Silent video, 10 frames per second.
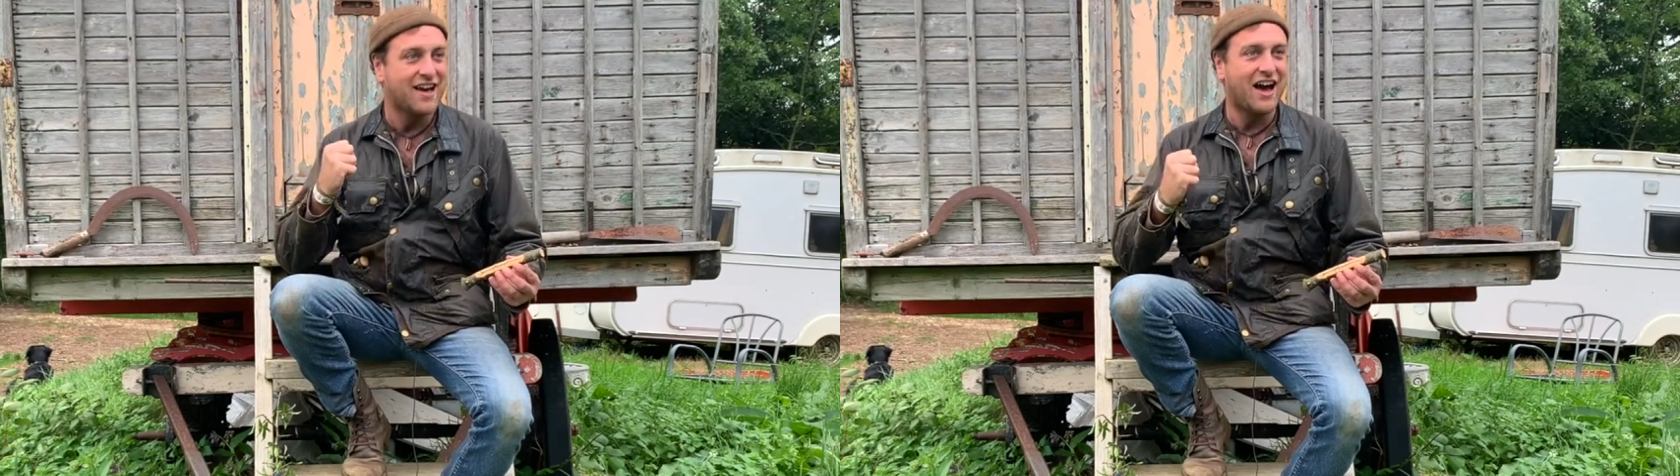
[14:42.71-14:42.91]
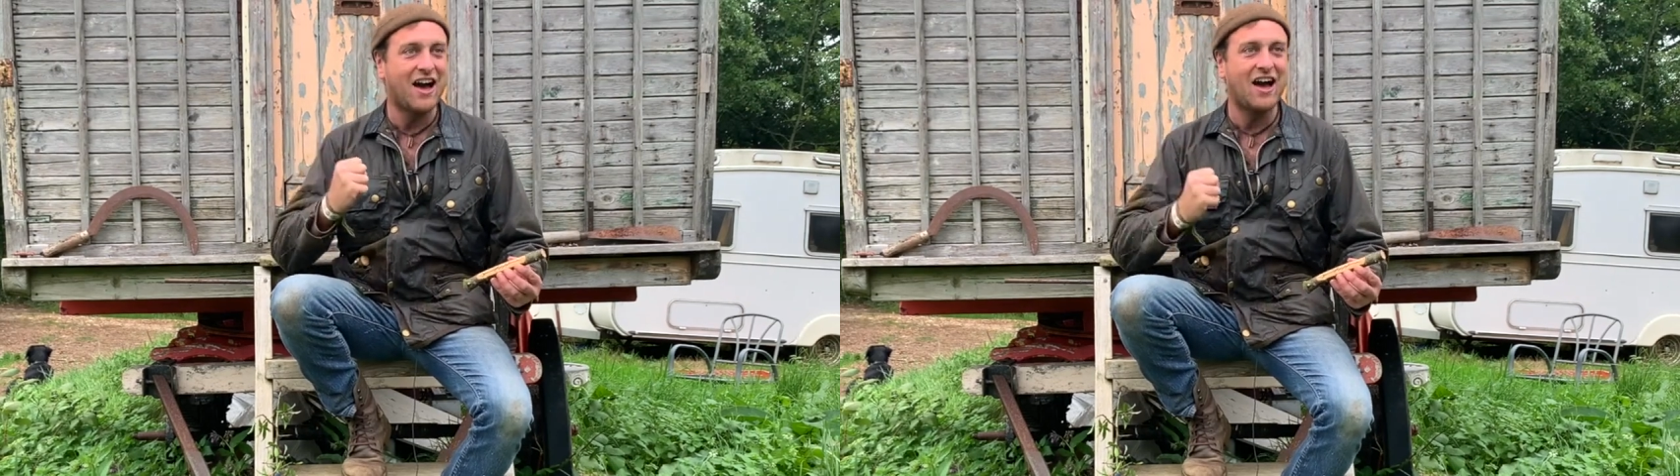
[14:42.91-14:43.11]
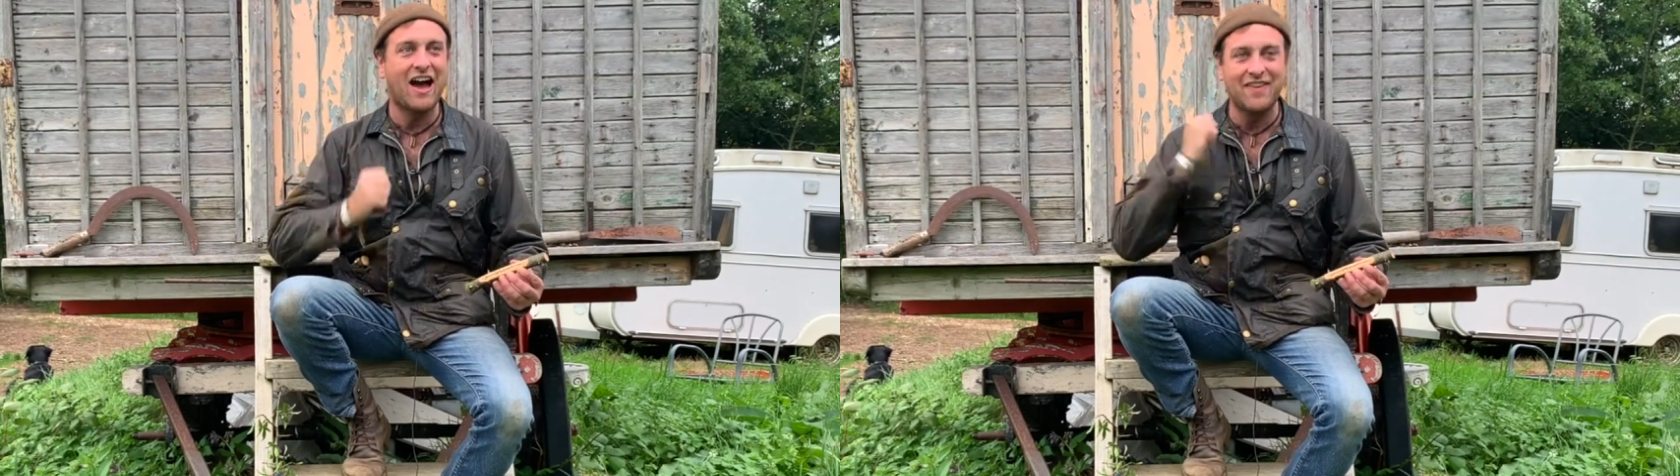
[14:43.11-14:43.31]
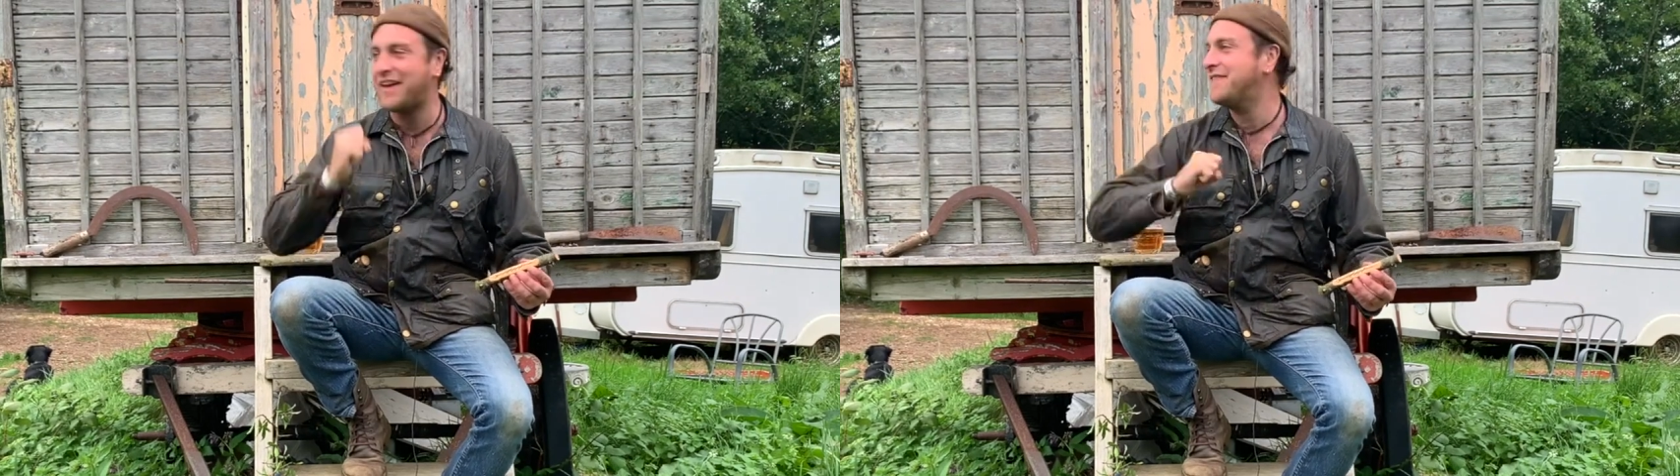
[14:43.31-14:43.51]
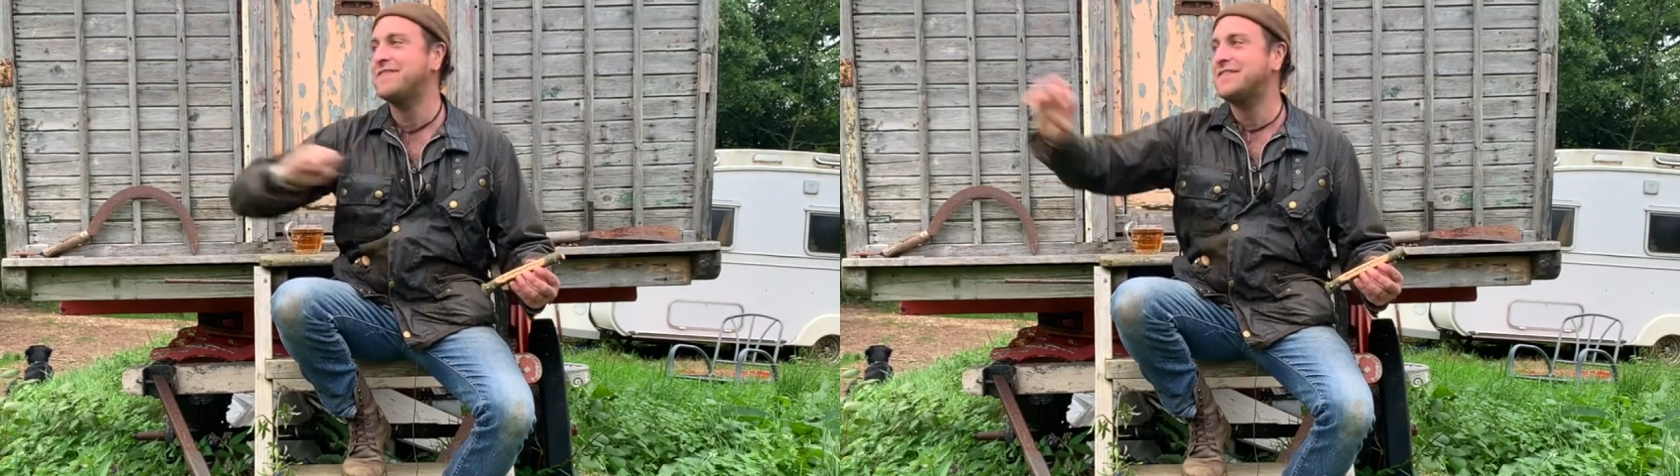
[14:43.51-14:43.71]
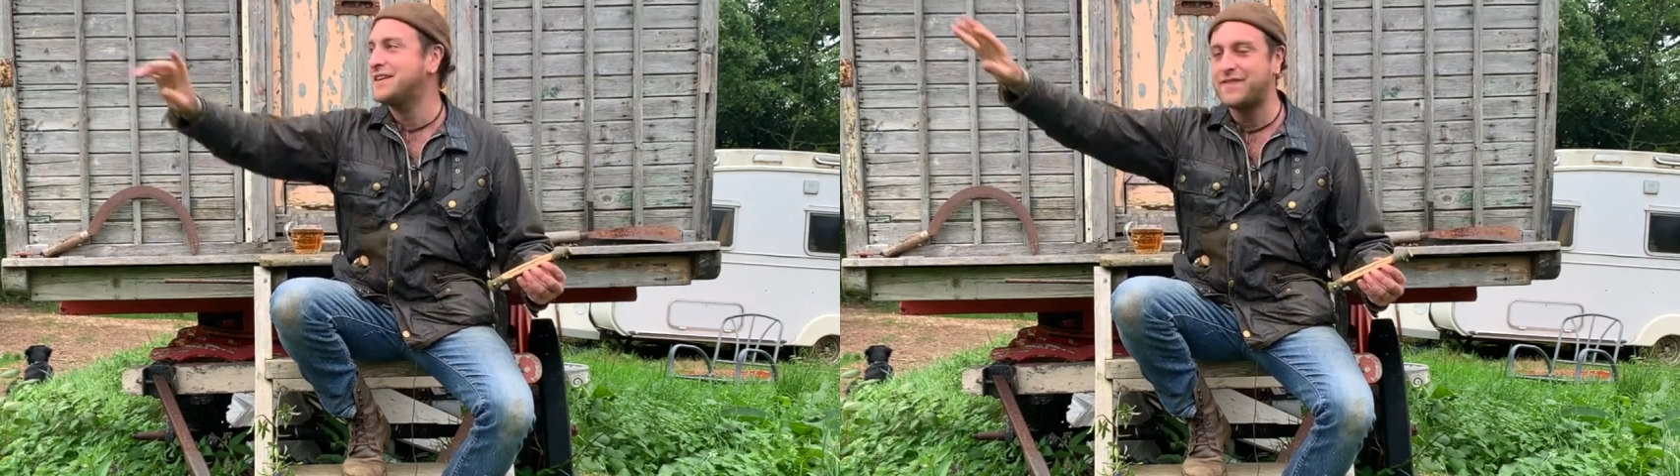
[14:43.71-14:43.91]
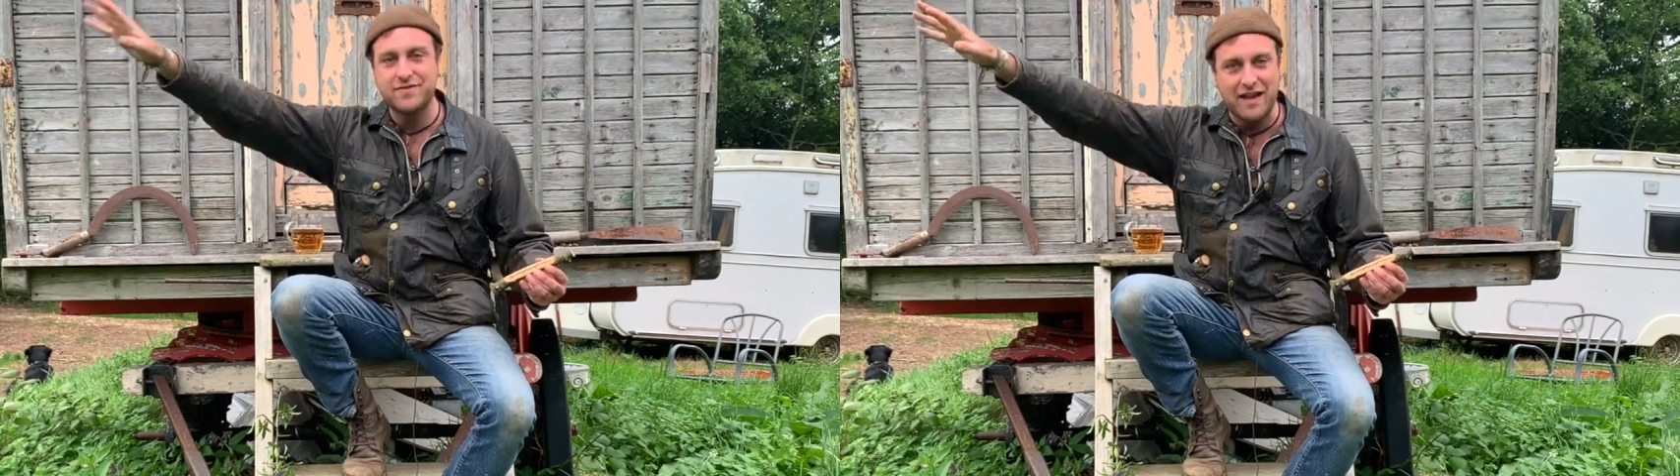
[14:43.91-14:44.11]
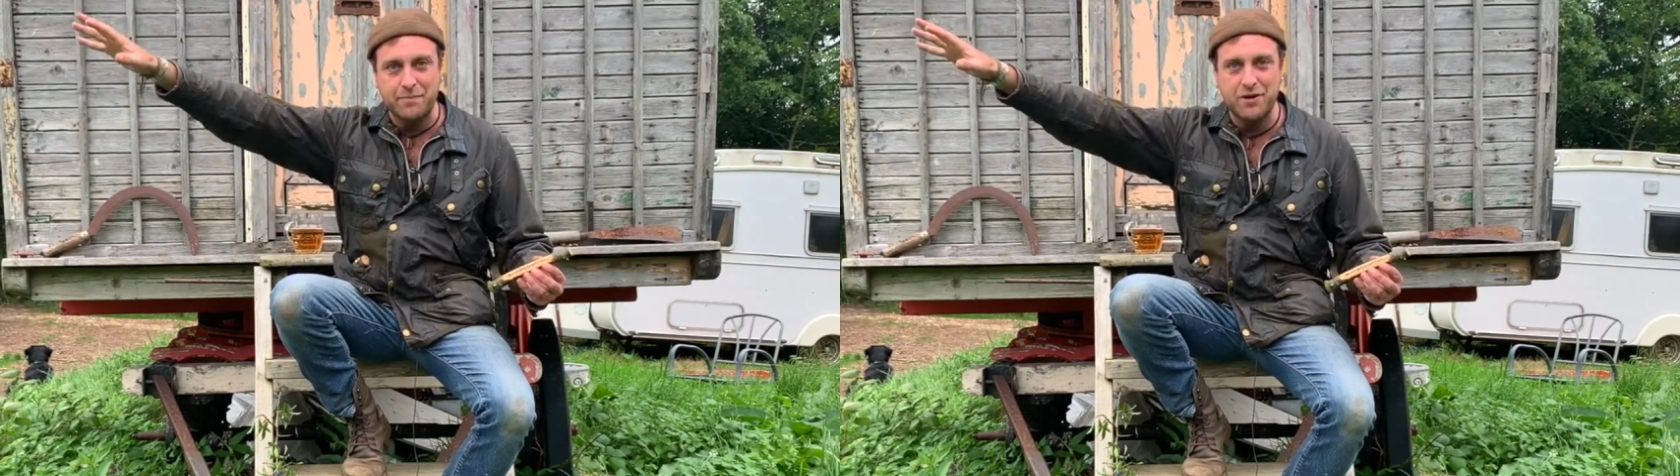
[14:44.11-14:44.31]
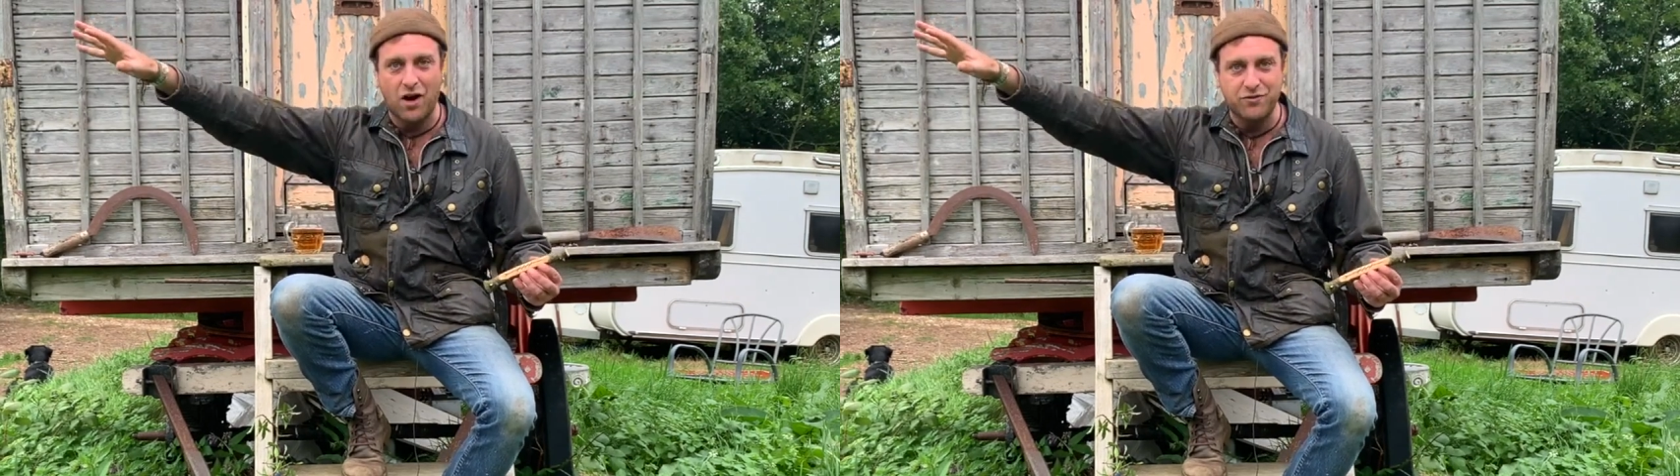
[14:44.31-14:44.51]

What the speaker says: and then they scampered off.